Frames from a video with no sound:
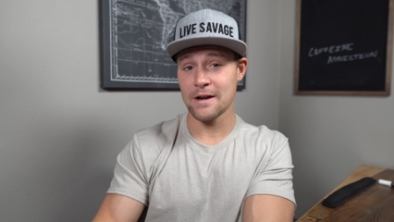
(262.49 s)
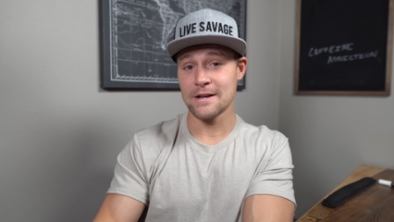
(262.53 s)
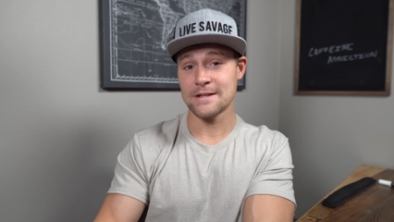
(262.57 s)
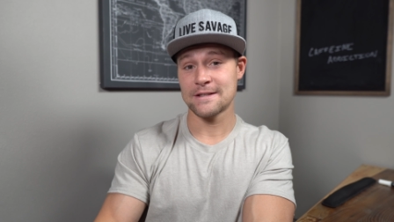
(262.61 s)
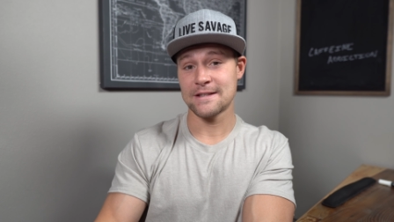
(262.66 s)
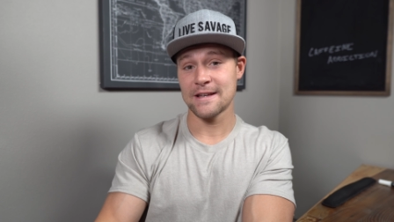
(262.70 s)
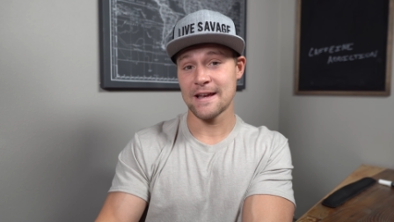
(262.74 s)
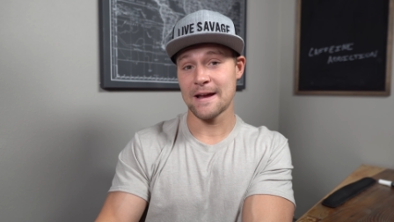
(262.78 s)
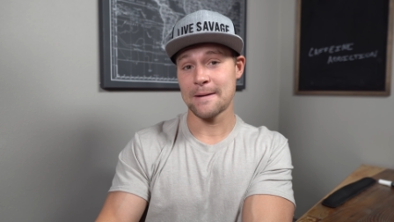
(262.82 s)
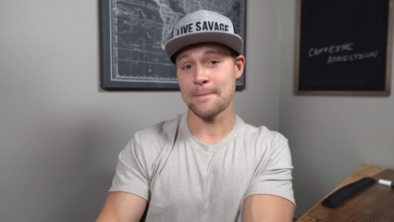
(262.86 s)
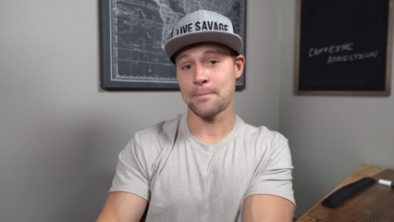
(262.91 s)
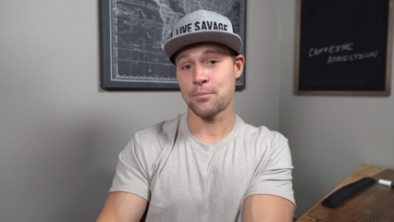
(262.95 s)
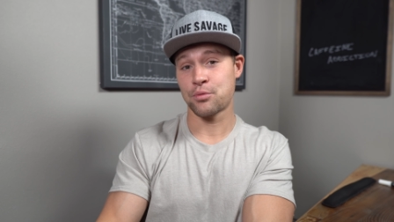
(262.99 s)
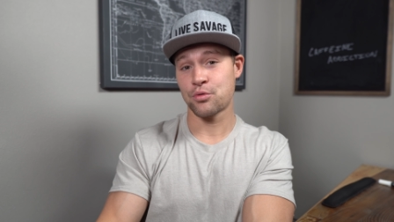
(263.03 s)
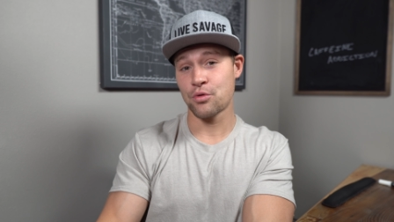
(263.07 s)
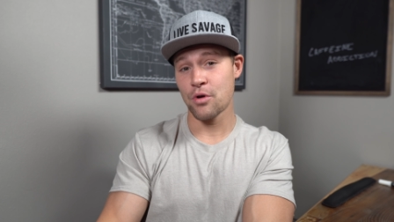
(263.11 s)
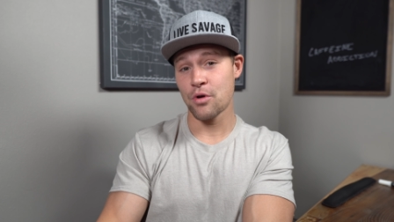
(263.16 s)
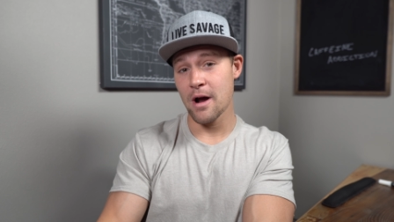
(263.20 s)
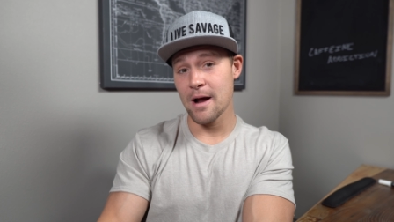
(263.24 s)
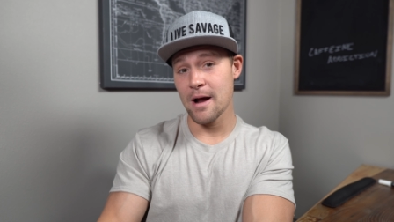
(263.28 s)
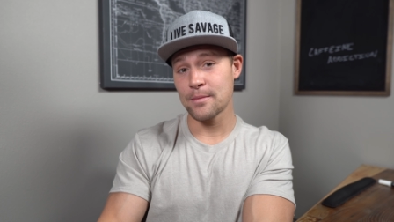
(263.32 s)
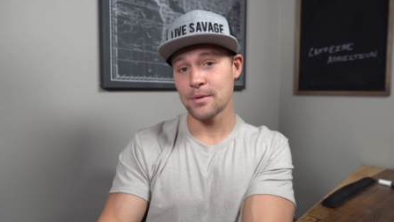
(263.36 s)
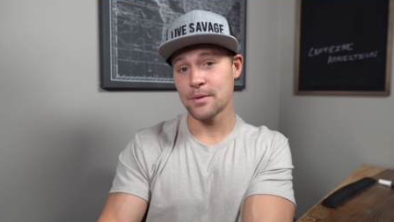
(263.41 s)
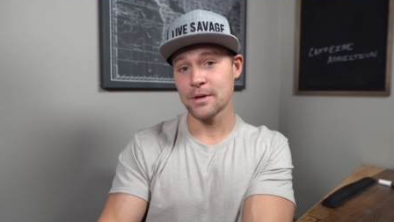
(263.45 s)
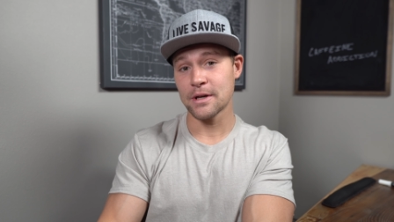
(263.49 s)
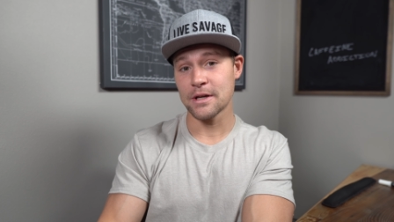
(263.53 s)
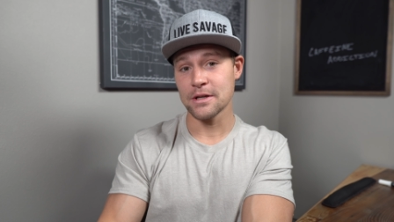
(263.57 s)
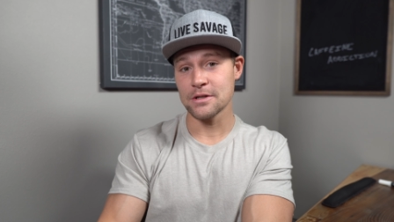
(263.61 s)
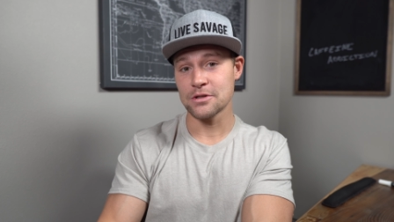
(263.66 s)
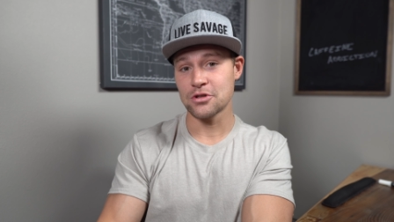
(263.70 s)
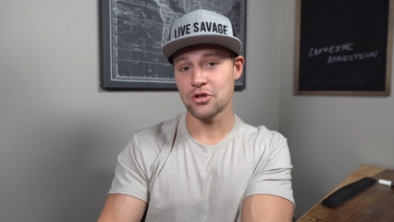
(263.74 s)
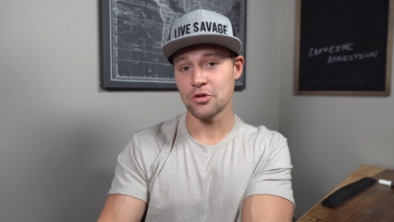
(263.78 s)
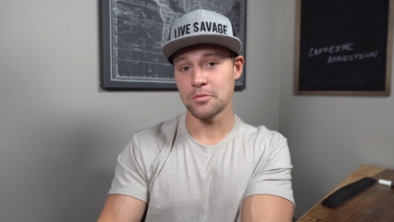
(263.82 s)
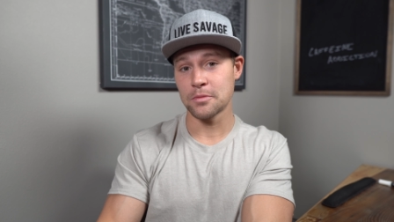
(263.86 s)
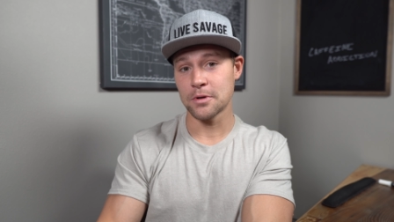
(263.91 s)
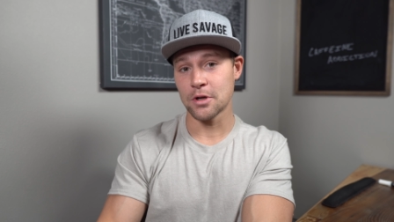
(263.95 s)
to say I'm probably
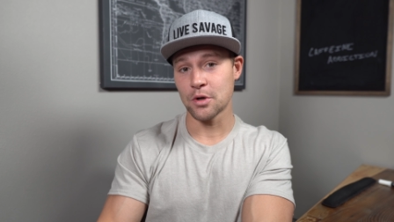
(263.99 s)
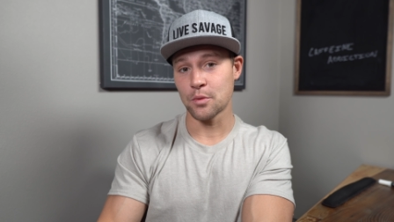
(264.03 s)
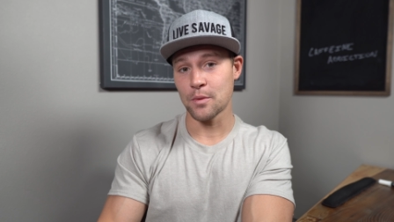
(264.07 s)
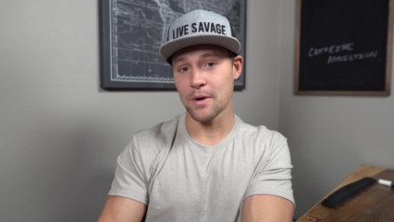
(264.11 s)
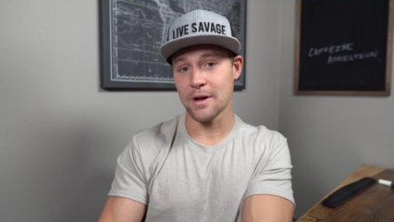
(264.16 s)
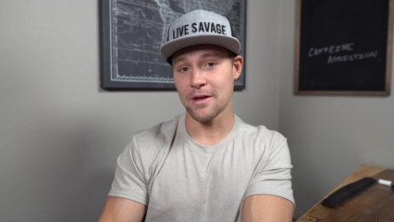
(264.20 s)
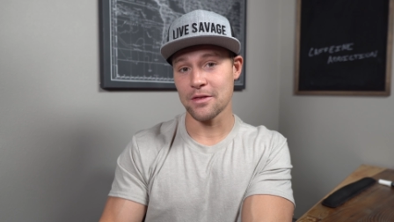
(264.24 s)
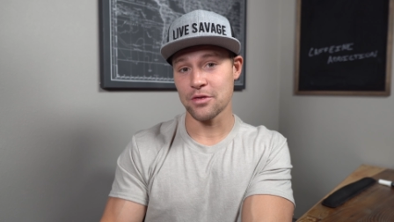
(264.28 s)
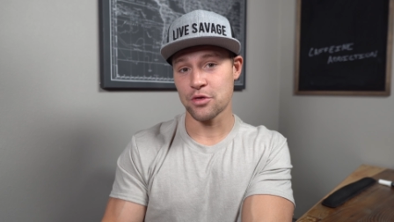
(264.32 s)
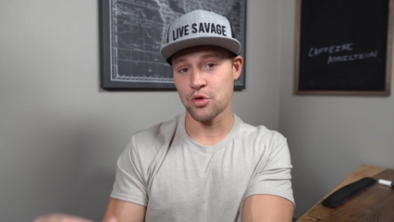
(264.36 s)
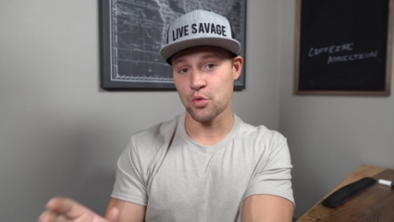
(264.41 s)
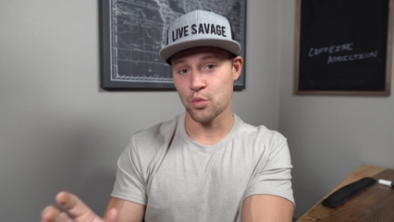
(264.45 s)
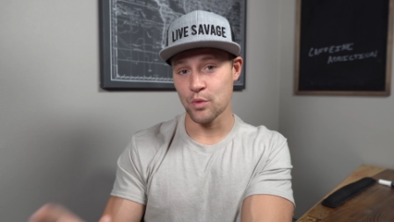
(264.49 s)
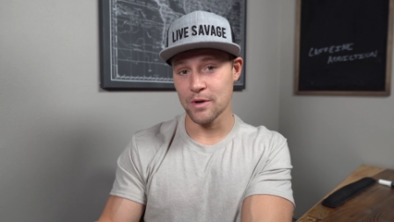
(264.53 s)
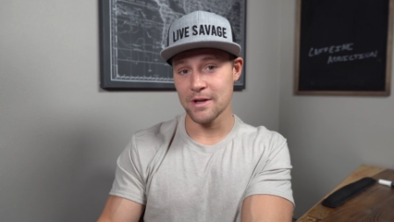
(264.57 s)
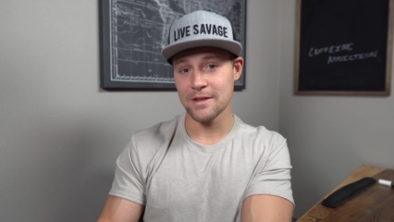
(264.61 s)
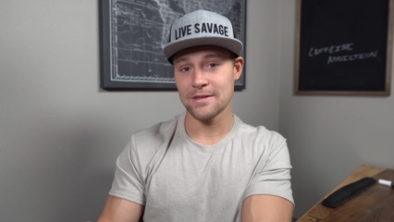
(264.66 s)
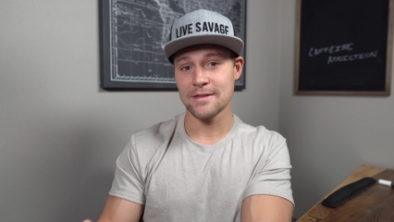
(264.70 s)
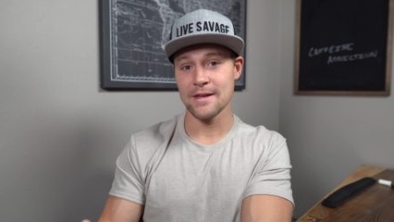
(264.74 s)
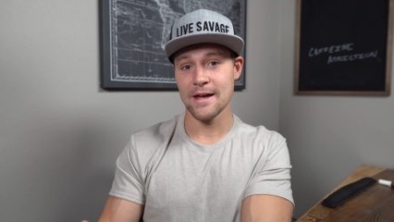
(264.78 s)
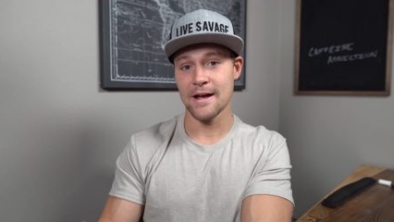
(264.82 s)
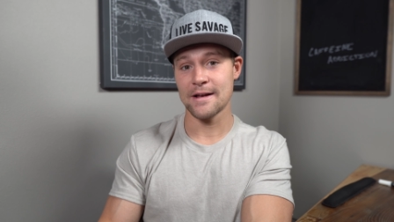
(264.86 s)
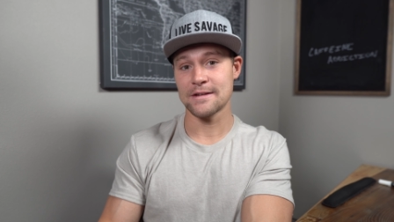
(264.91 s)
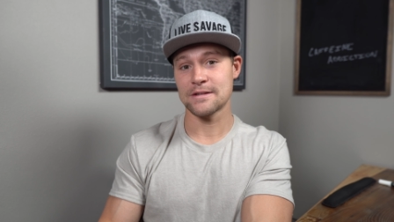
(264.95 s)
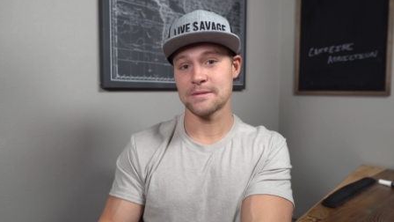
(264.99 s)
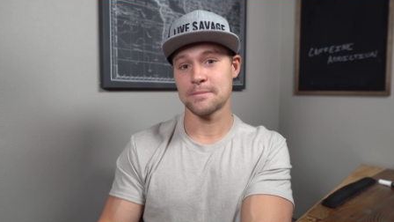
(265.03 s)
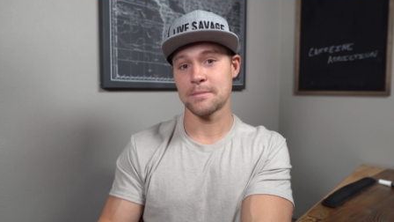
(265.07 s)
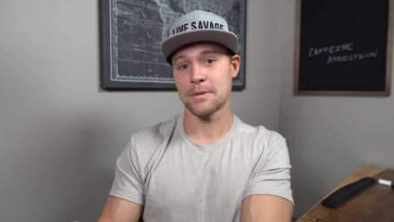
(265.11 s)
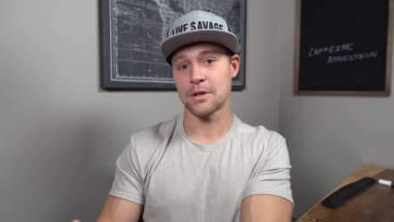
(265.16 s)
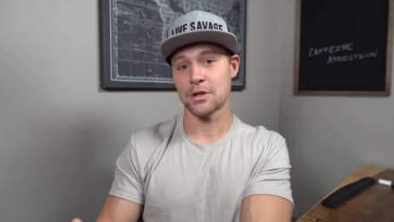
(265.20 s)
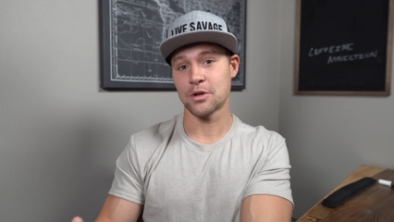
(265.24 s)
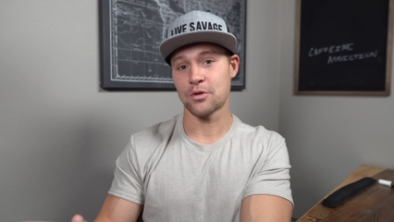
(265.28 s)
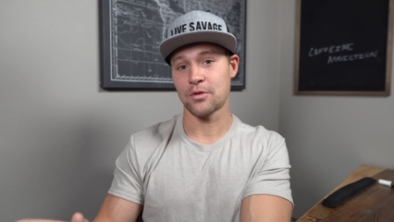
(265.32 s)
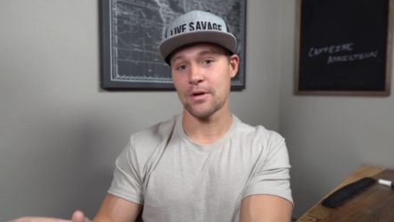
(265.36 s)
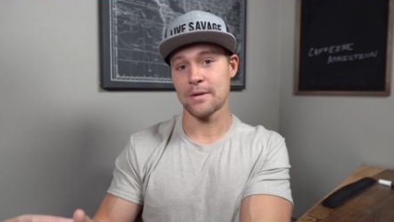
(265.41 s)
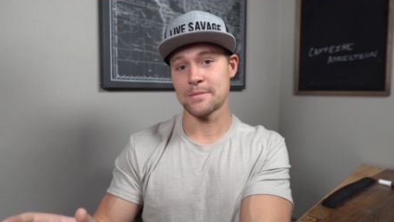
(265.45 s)
consuming around 3,000
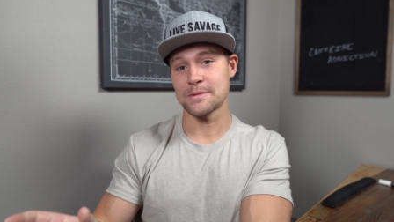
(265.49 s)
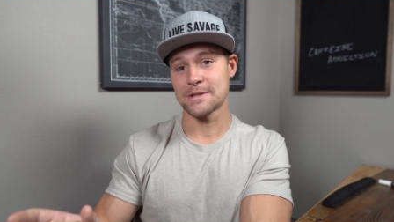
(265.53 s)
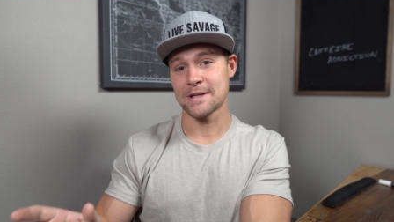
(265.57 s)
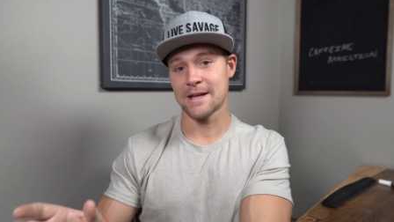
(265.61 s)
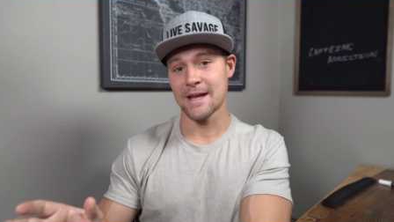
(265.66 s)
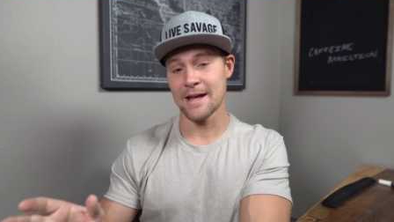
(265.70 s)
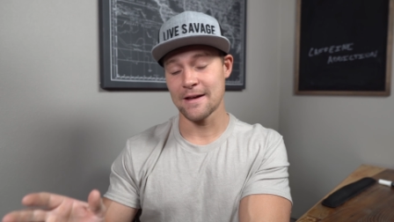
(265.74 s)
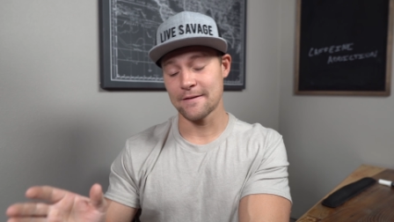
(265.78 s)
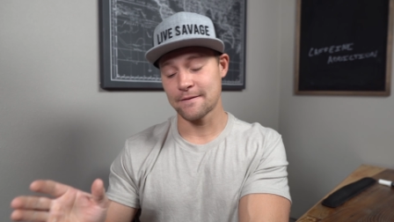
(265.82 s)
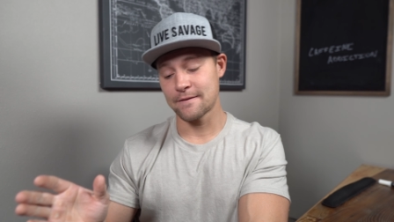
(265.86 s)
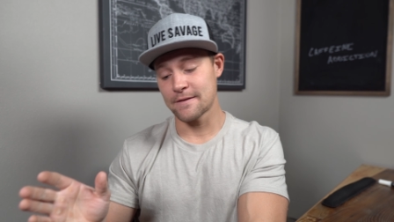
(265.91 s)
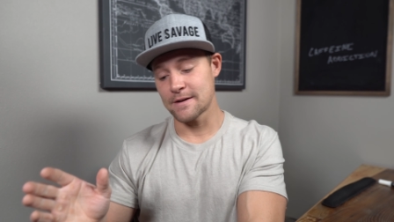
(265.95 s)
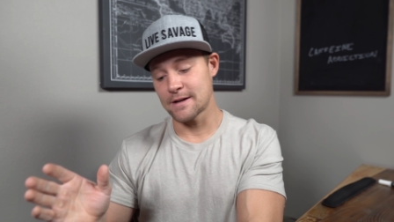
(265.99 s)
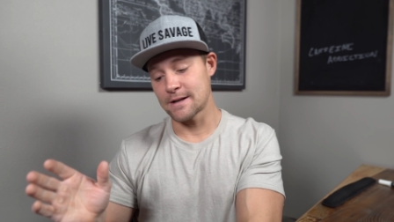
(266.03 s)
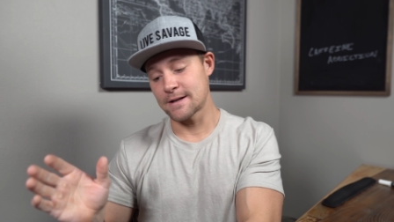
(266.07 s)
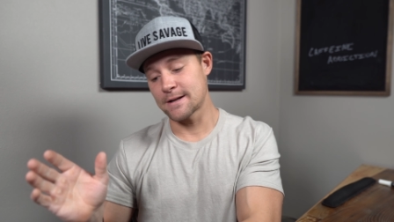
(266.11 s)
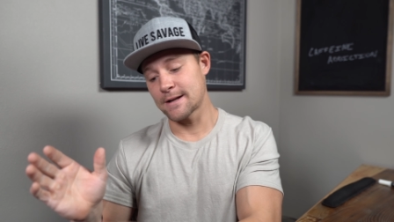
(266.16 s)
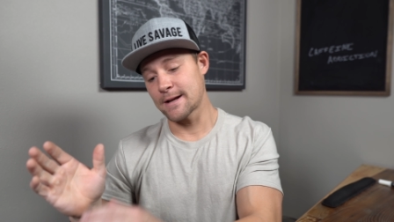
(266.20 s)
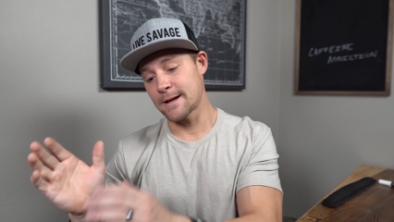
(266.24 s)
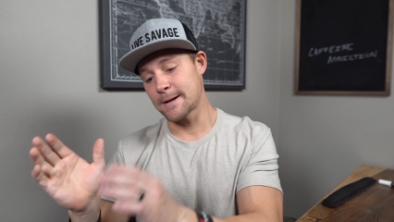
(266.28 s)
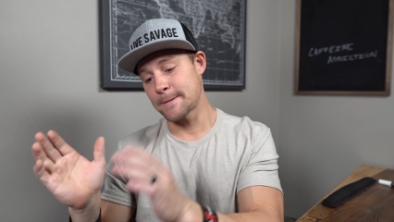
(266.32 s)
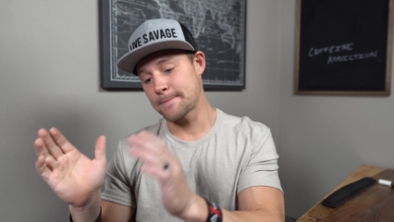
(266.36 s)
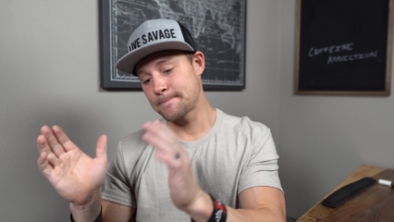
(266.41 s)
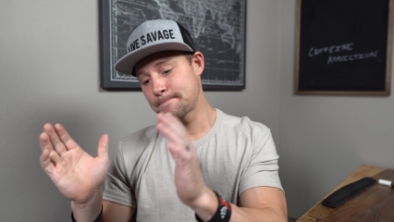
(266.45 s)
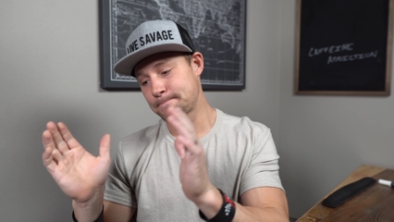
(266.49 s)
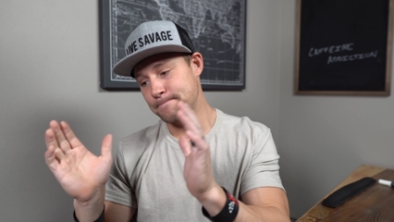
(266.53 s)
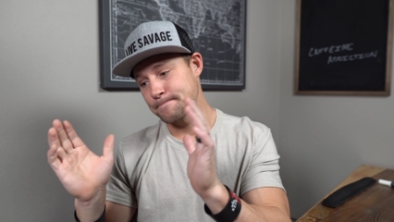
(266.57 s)
milligrams of caffeine a day.